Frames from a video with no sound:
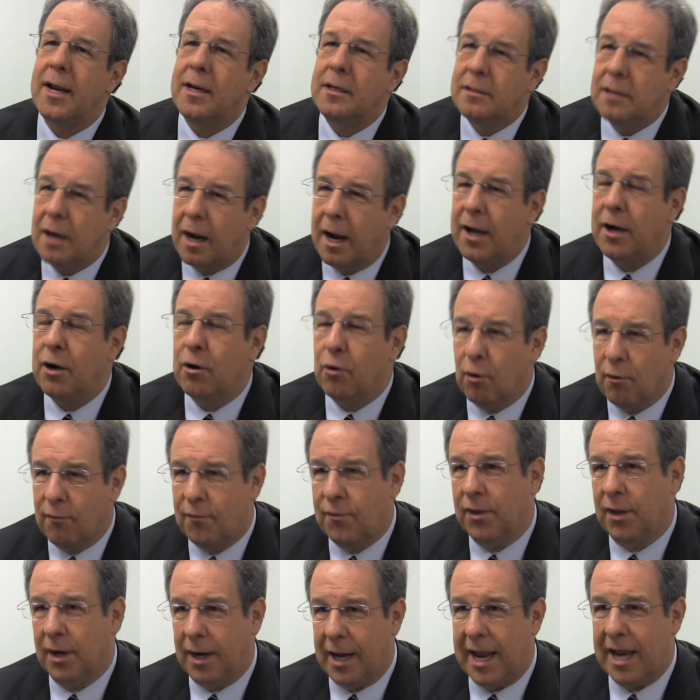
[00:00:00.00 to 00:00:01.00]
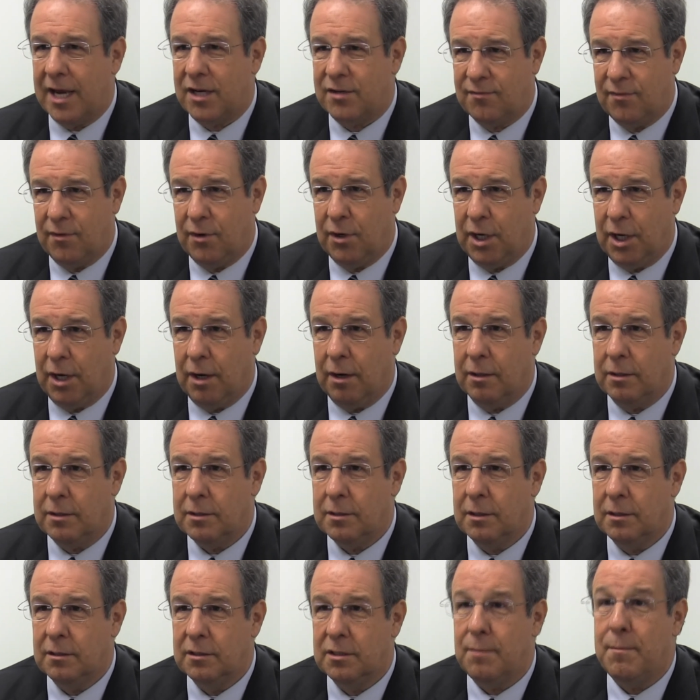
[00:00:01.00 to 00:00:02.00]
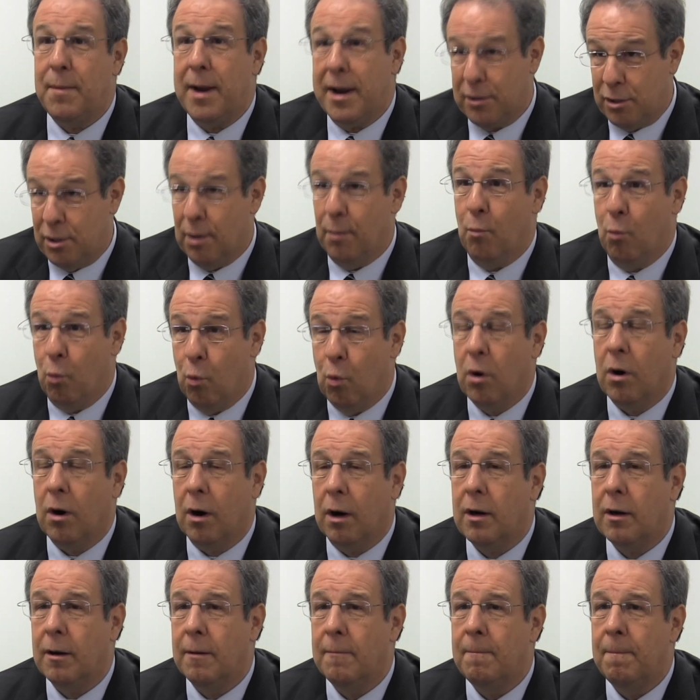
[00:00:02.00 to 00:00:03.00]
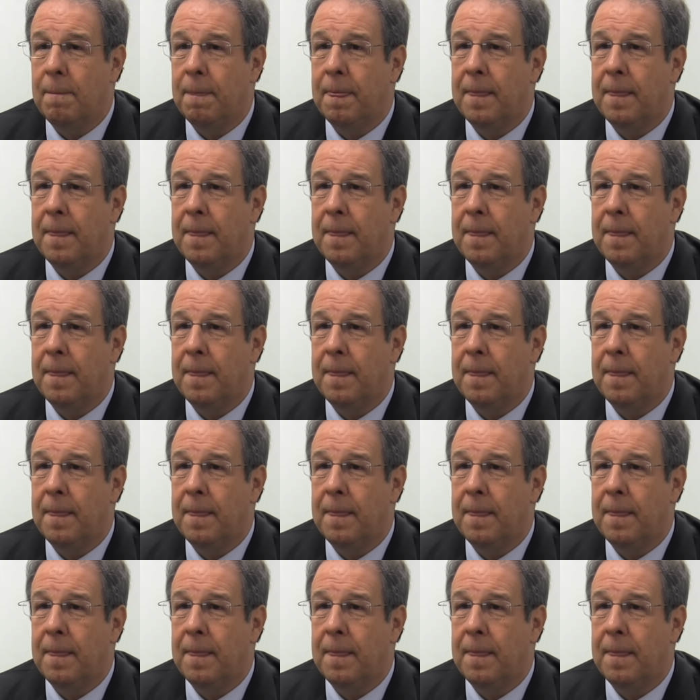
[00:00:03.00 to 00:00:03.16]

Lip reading: and tighter over the last few years to make them work,